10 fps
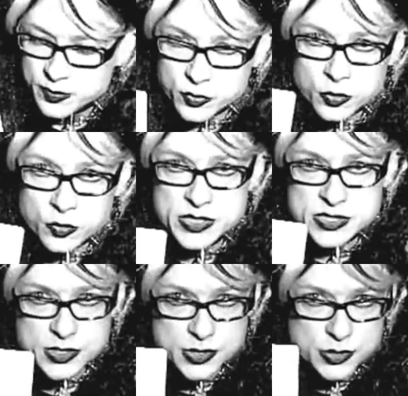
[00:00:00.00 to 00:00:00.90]
People
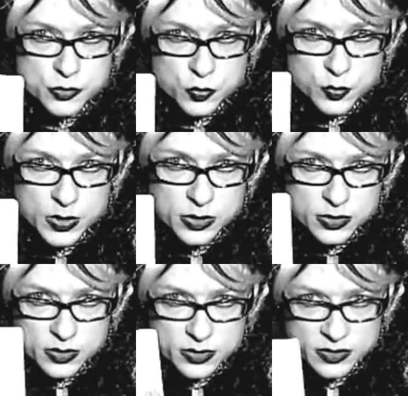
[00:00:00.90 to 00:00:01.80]
always assume
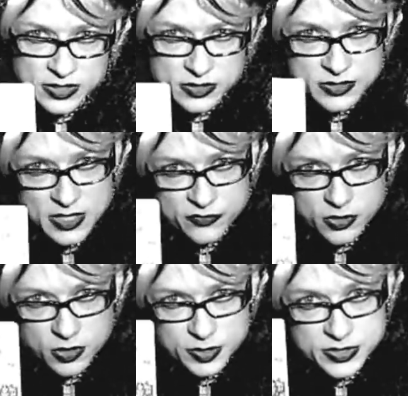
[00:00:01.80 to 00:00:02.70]
that the
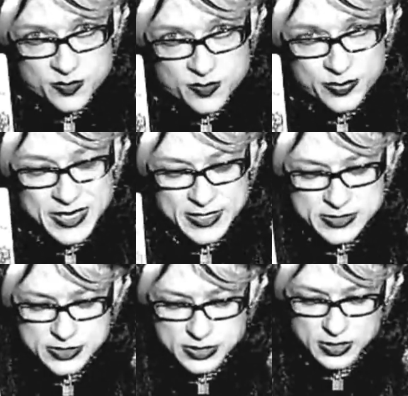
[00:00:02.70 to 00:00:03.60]
death card is a bad